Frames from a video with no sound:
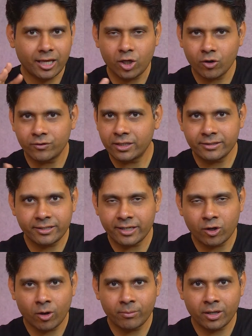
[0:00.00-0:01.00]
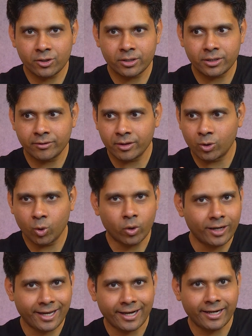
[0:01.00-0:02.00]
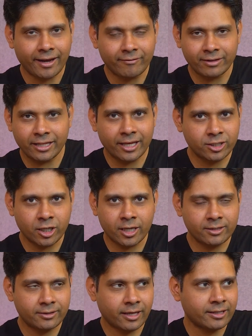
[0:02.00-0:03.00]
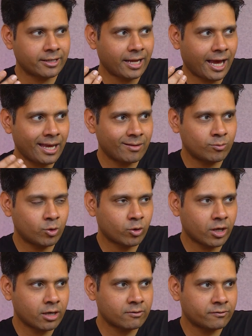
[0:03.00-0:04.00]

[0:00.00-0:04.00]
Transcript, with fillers: Any of these three combination, it will correlate. And when the HR is saying that I am looking